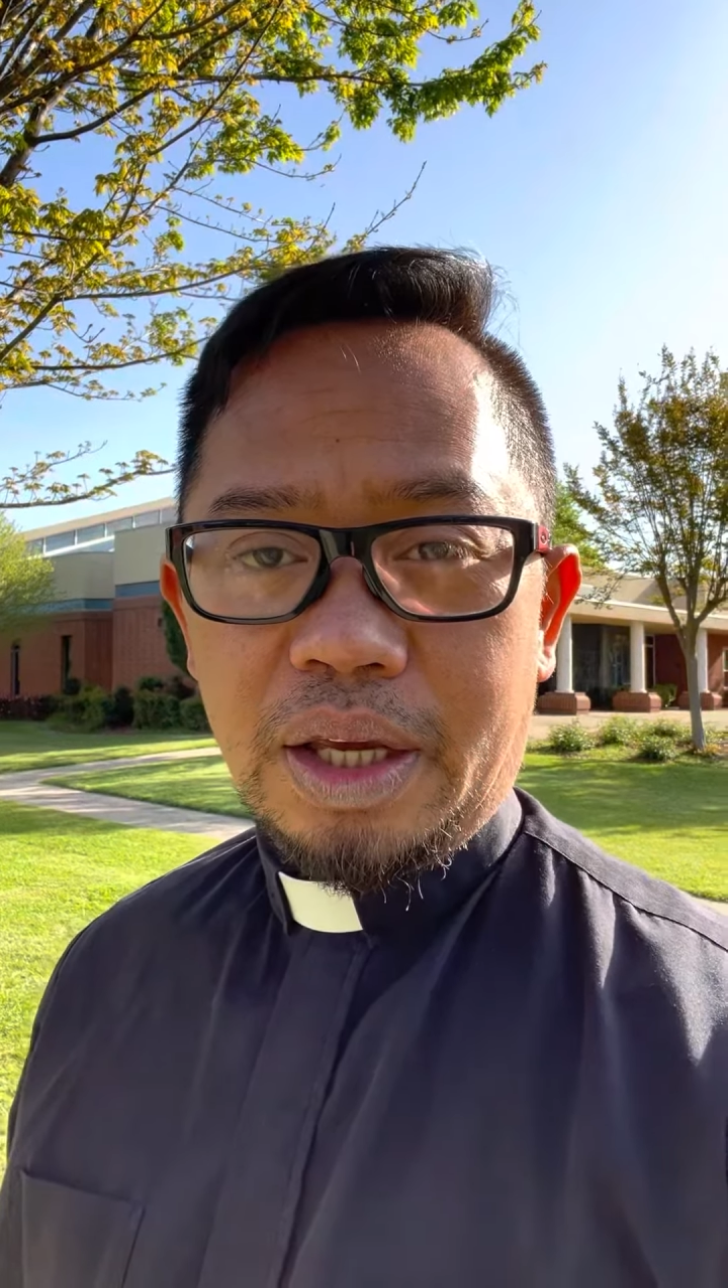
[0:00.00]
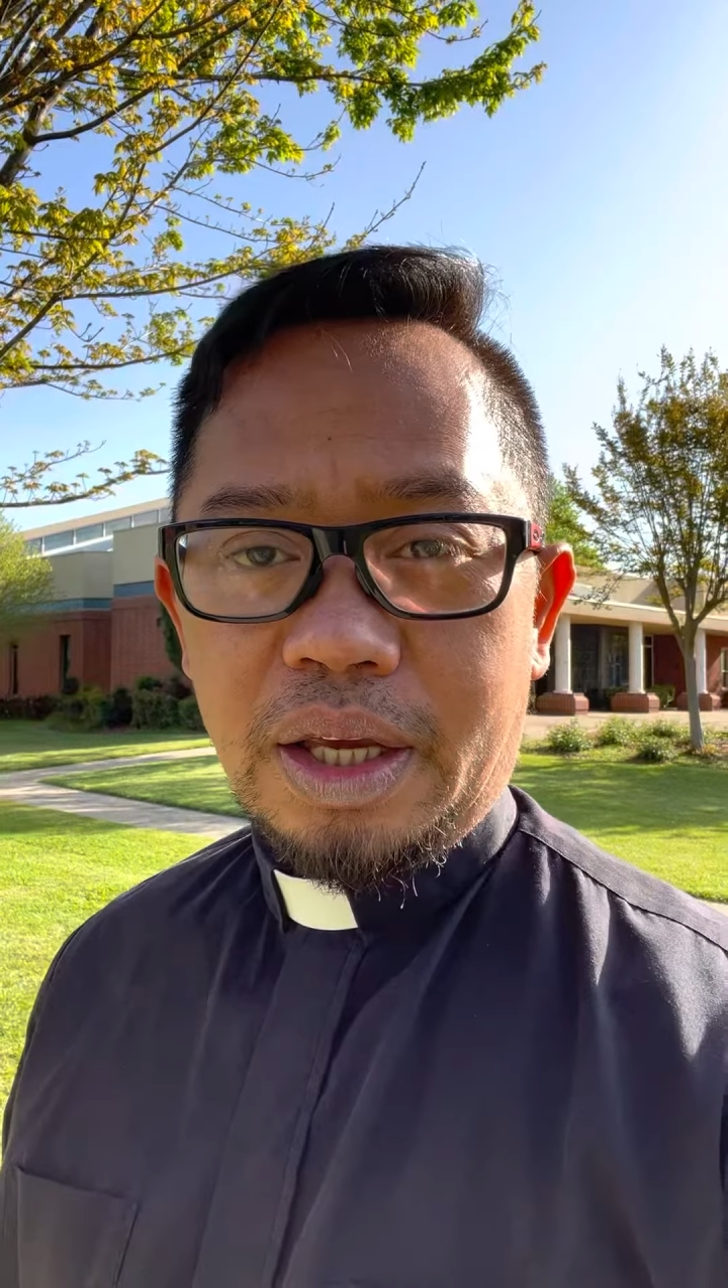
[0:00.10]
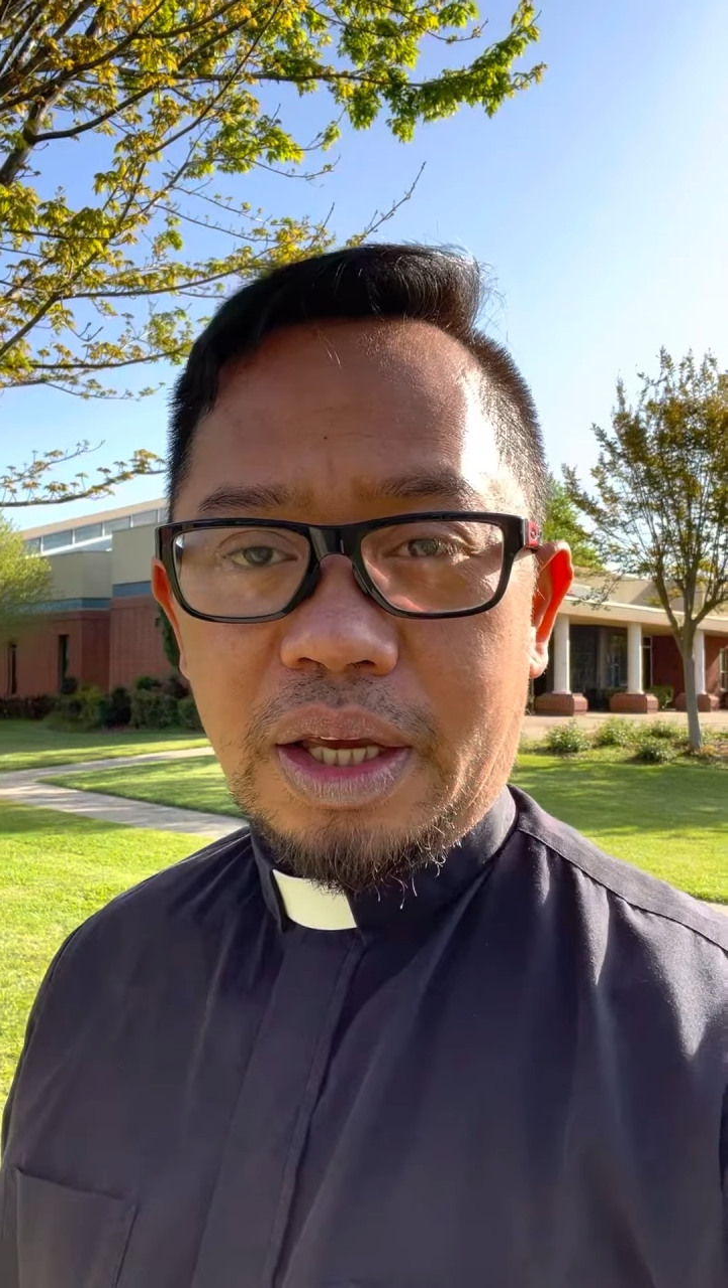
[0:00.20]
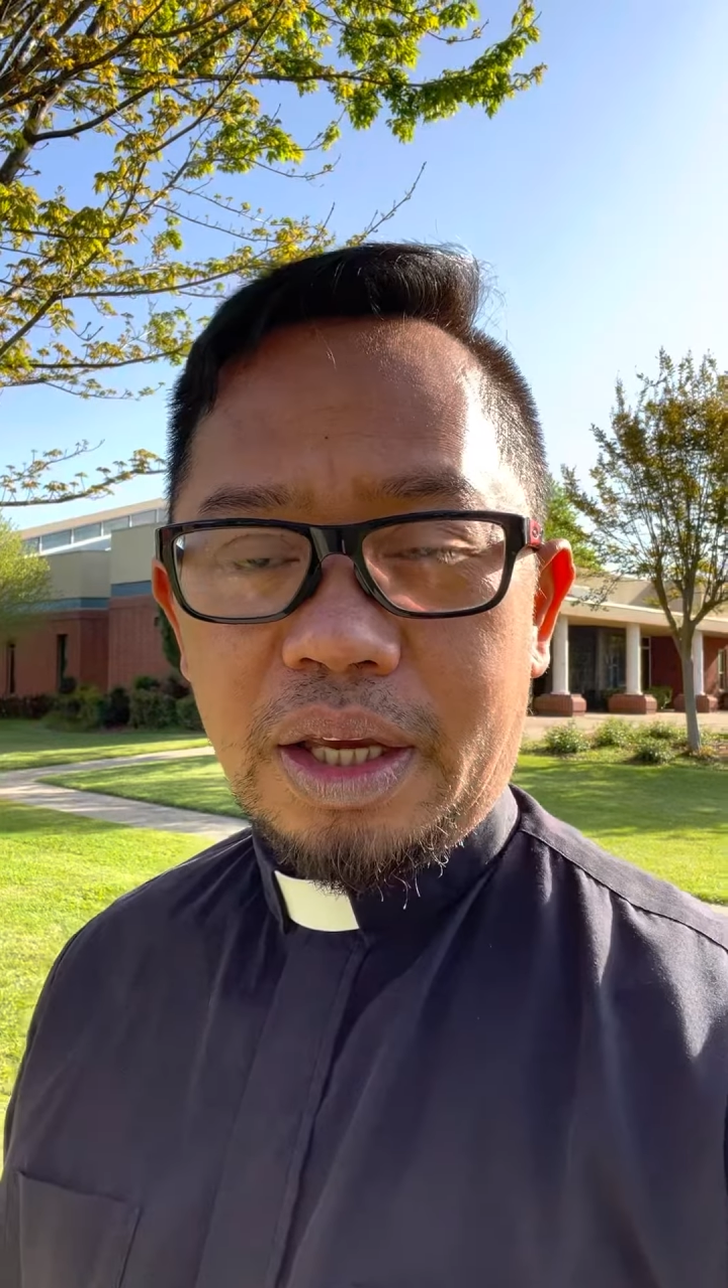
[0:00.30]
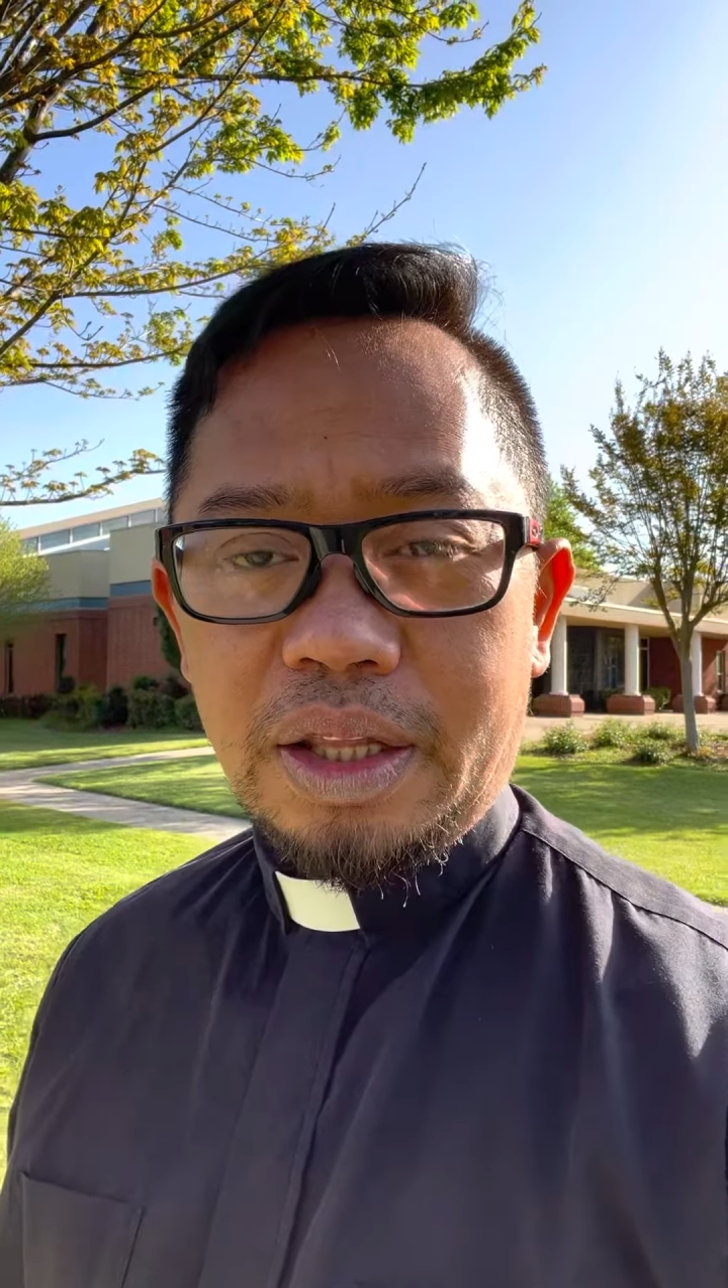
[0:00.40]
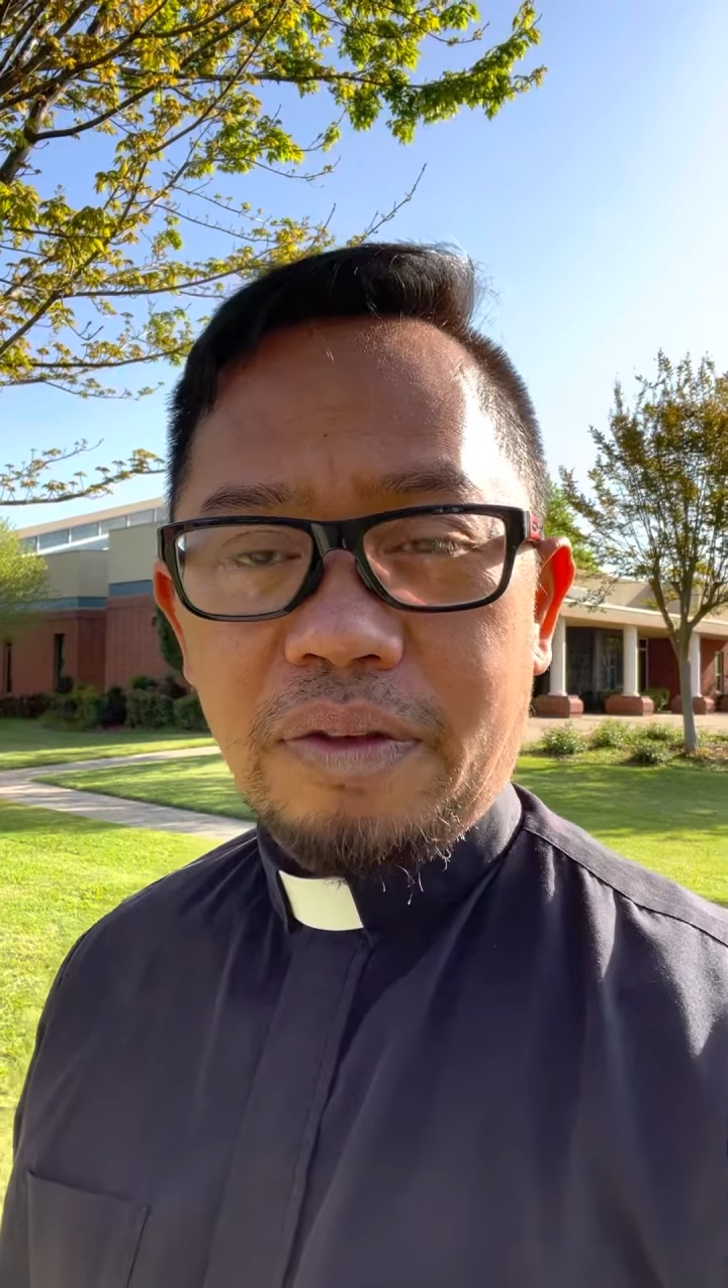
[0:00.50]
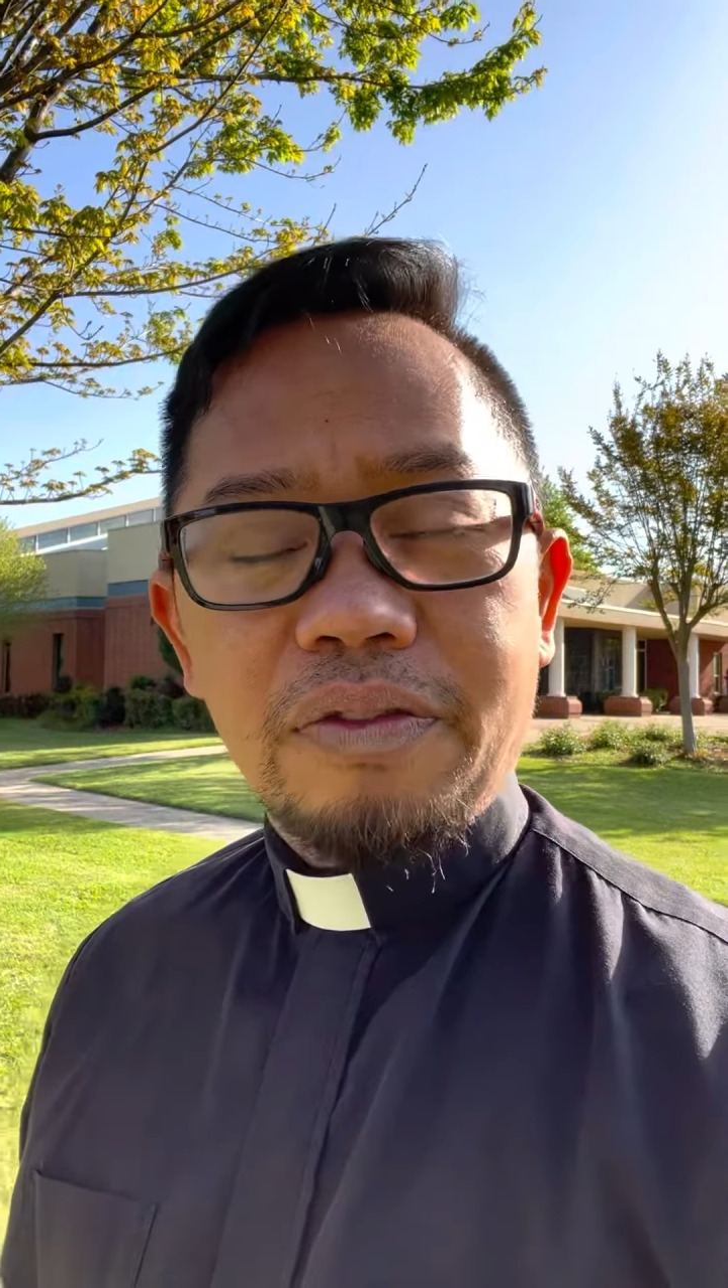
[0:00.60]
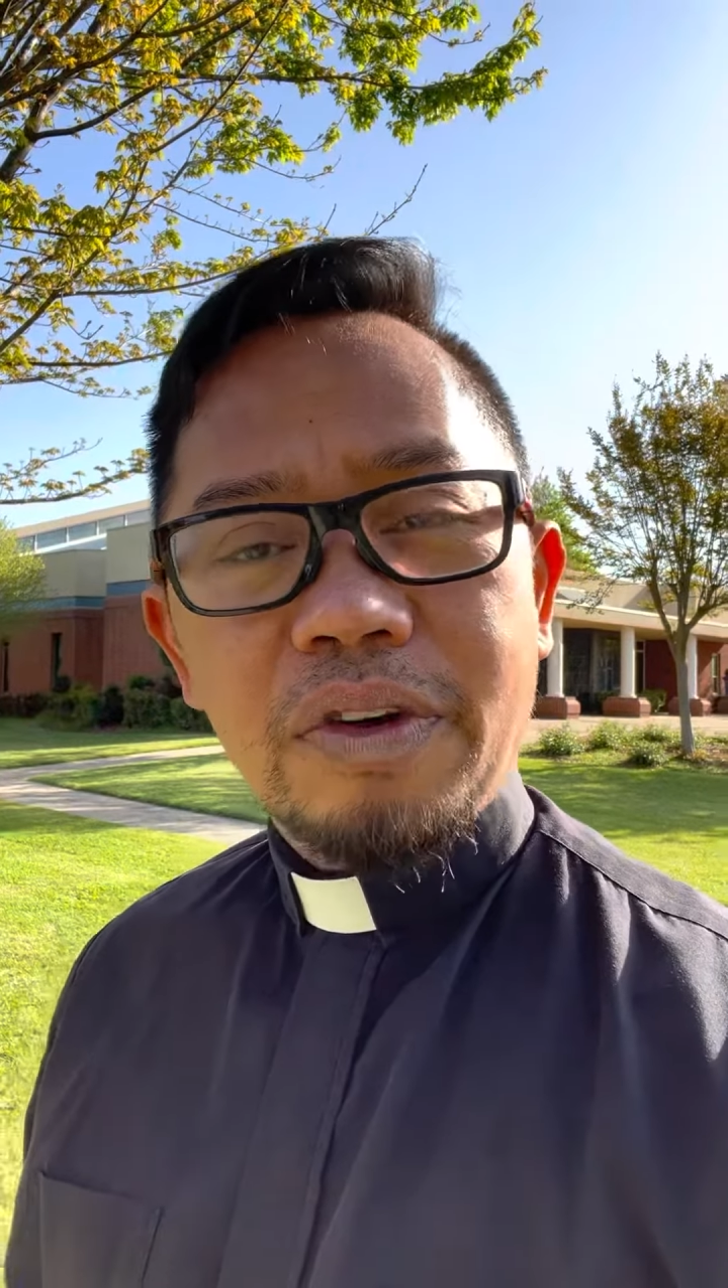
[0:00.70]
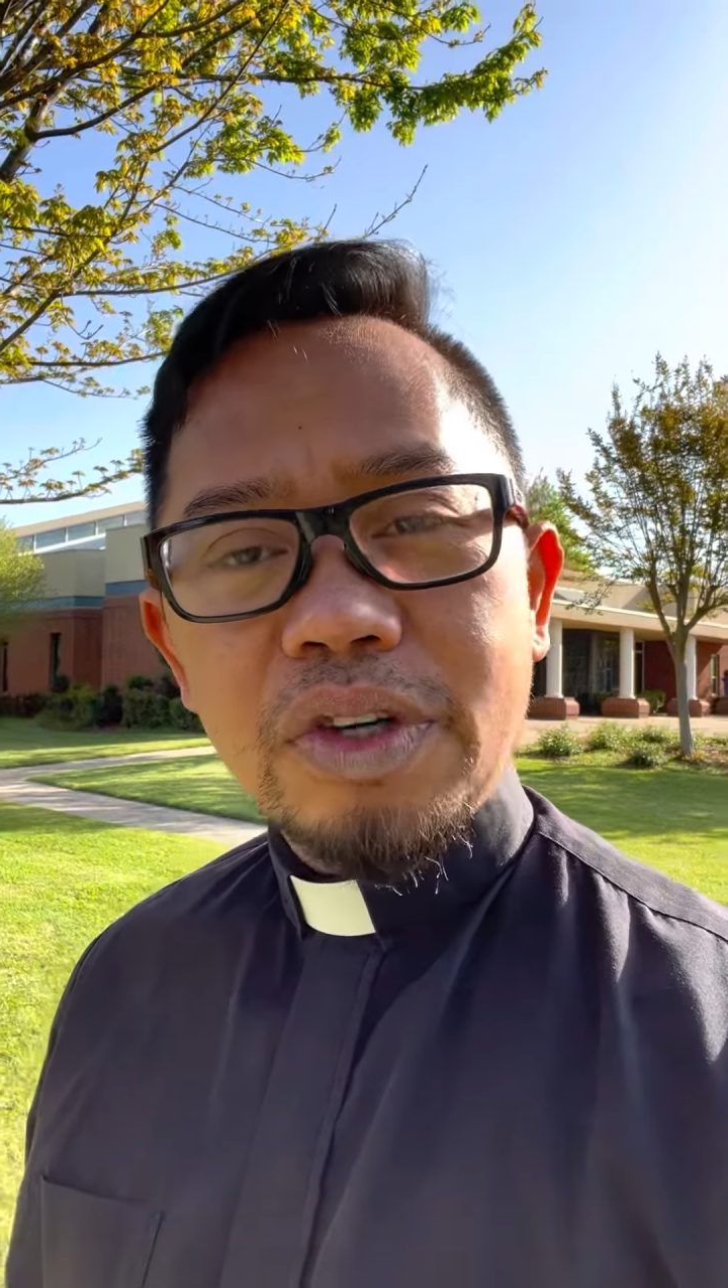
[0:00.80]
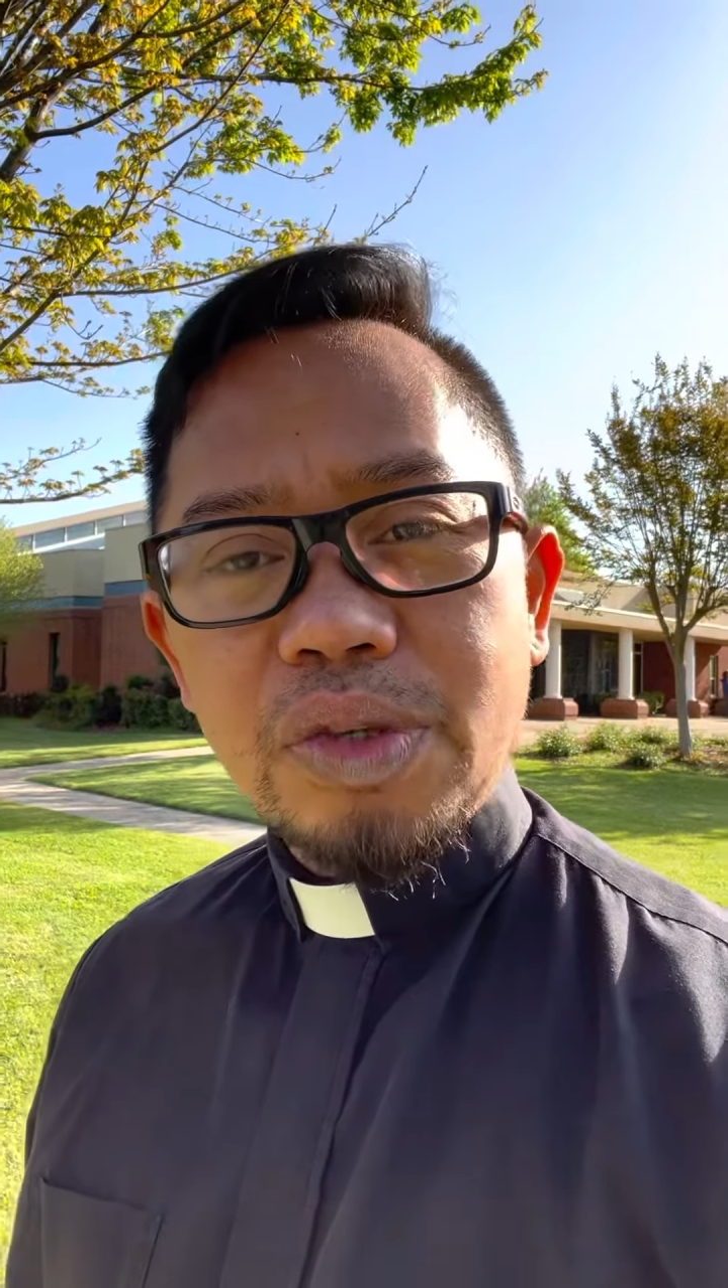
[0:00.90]
In the
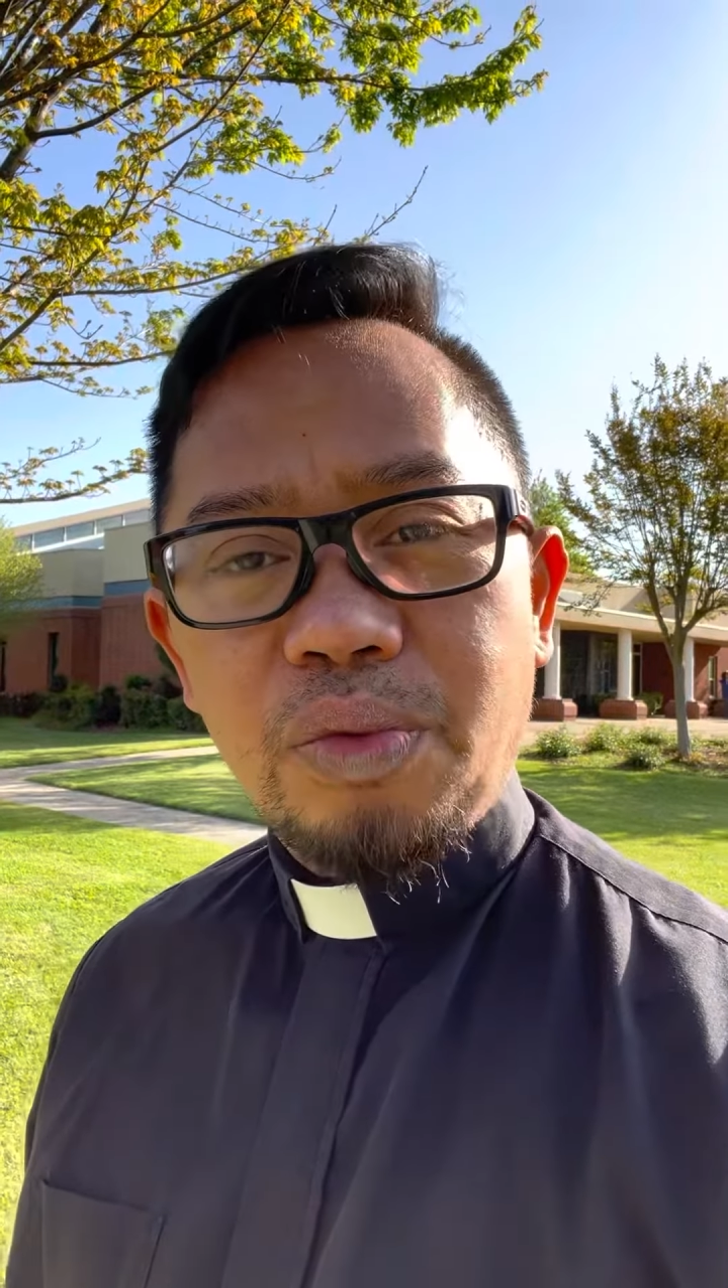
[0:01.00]
first